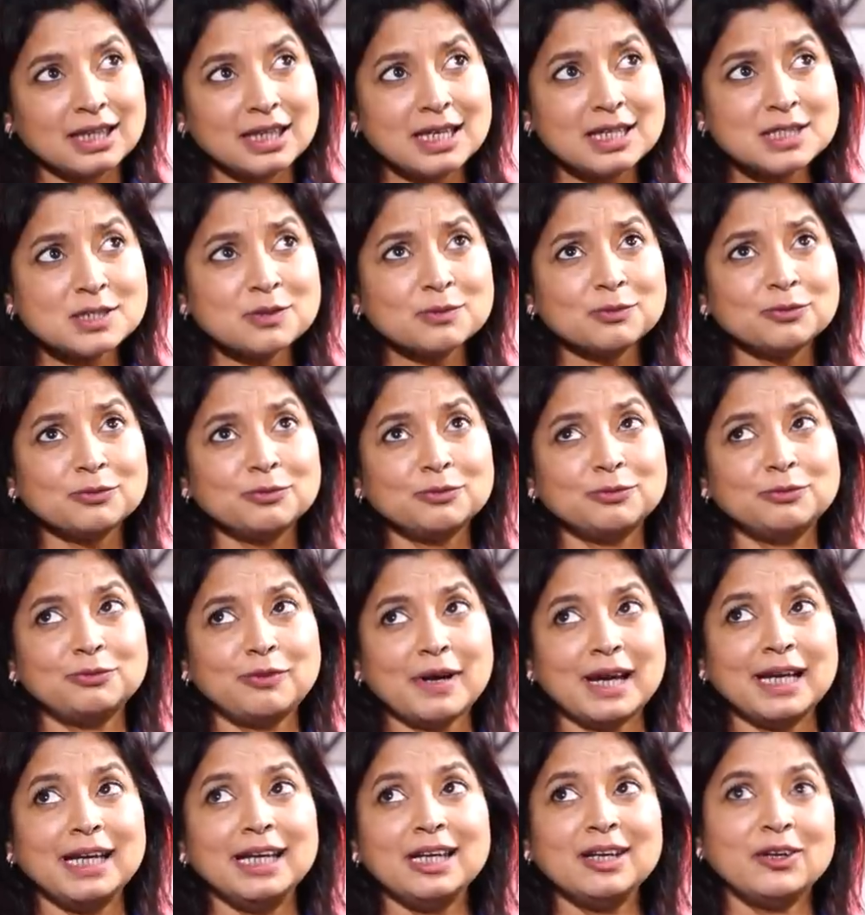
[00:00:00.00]
he's a
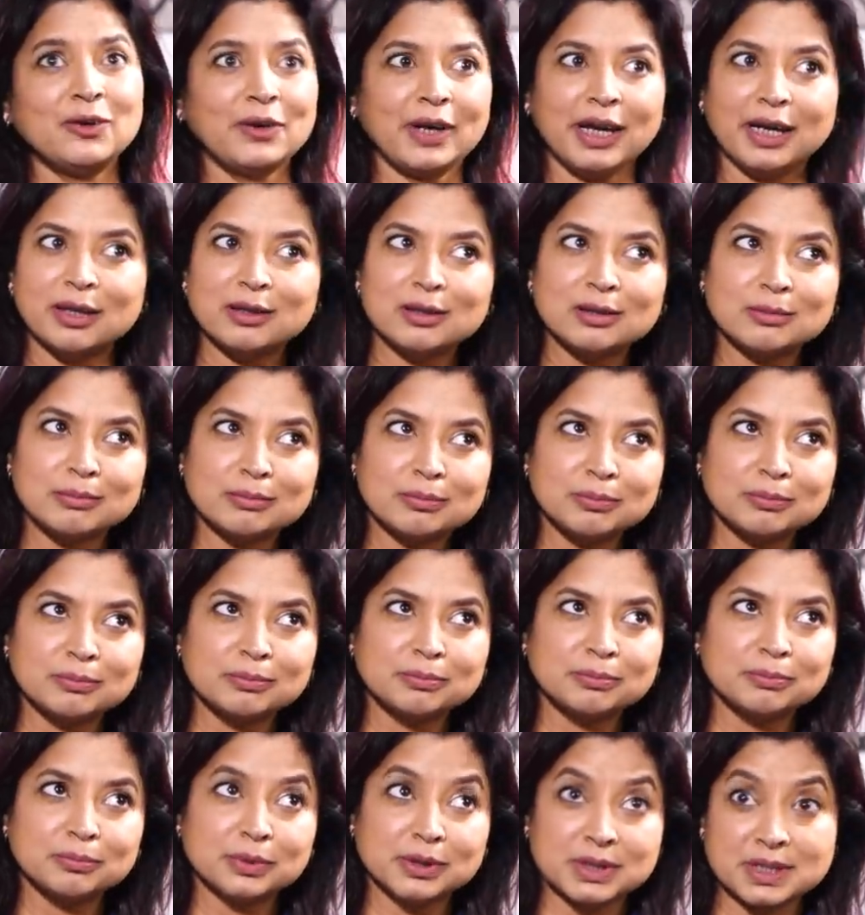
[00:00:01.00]
very great
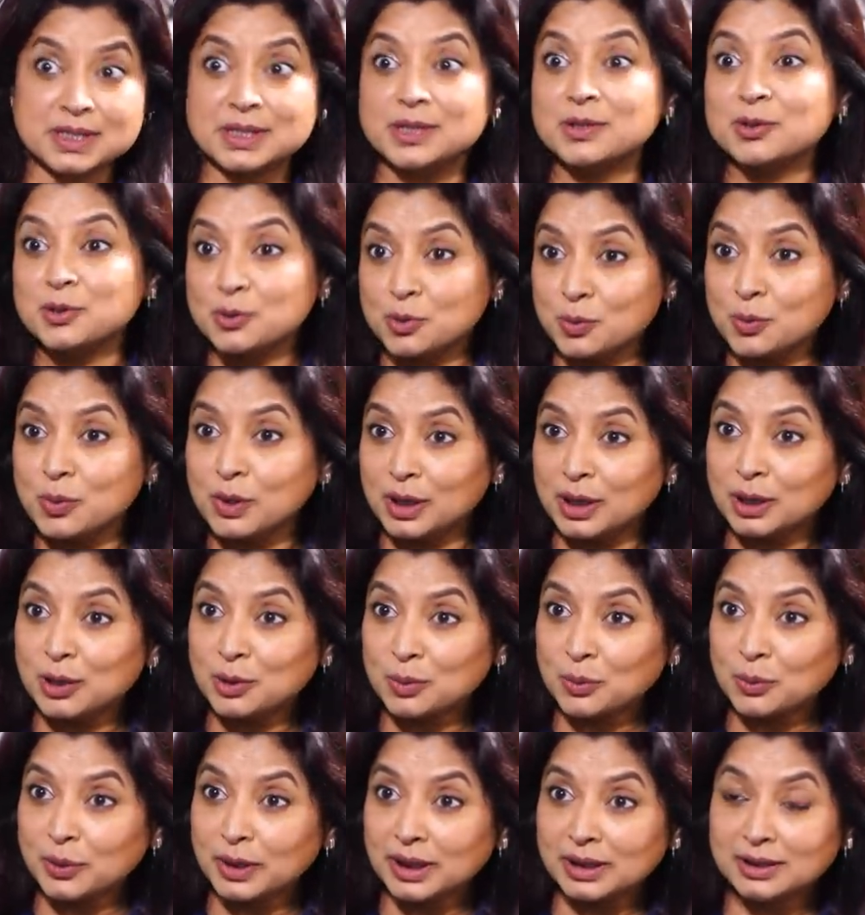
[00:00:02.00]
person to work
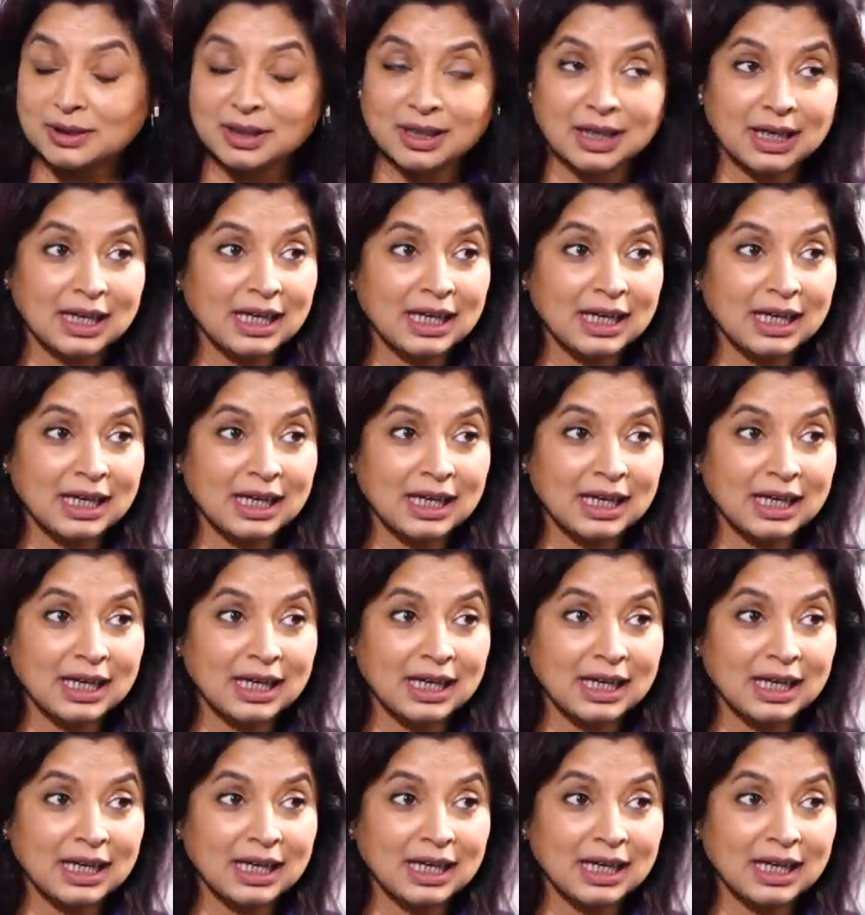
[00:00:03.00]
with.